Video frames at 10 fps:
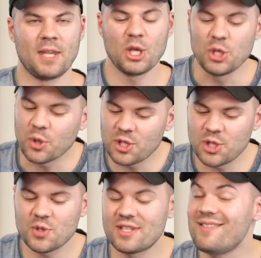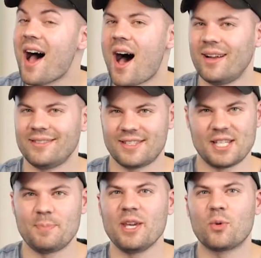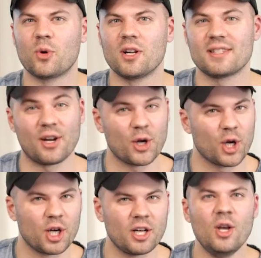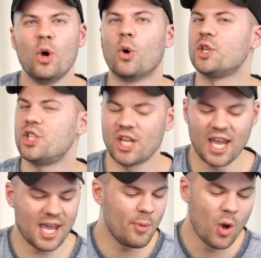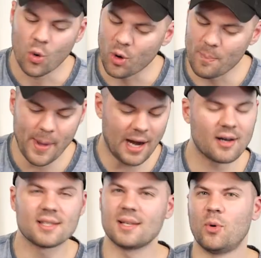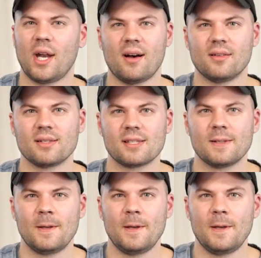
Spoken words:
You can choose not to speak words that hurt or shame or embarrass someone else.